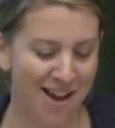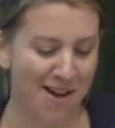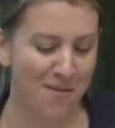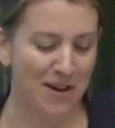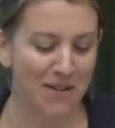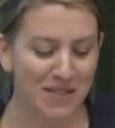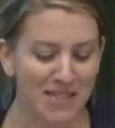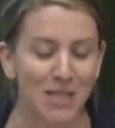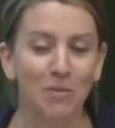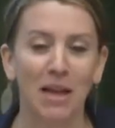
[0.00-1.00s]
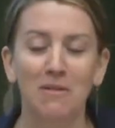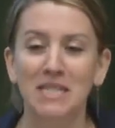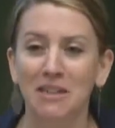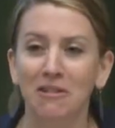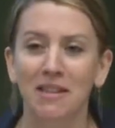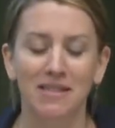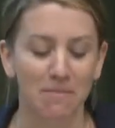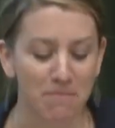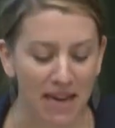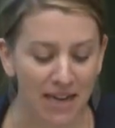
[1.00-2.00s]
uh, when I was in Istanbul, I was hearing these
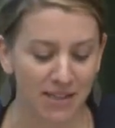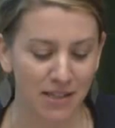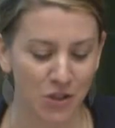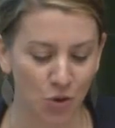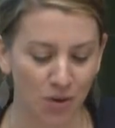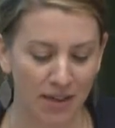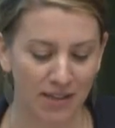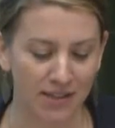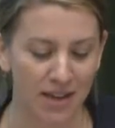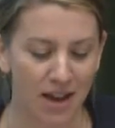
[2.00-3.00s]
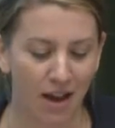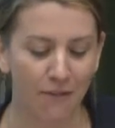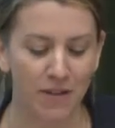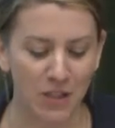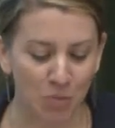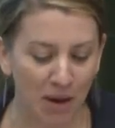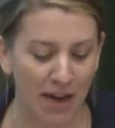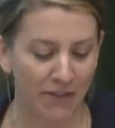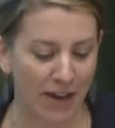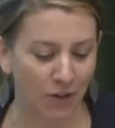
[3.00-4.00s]
amazing stories of the
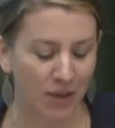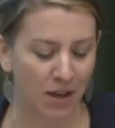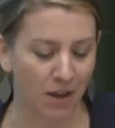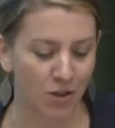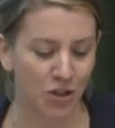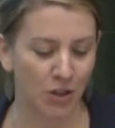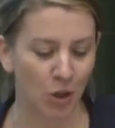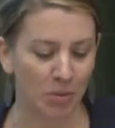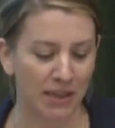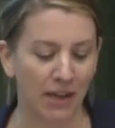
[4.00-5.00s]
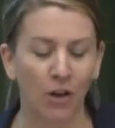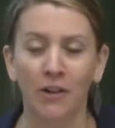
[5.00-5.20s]
spread of agroecology globally,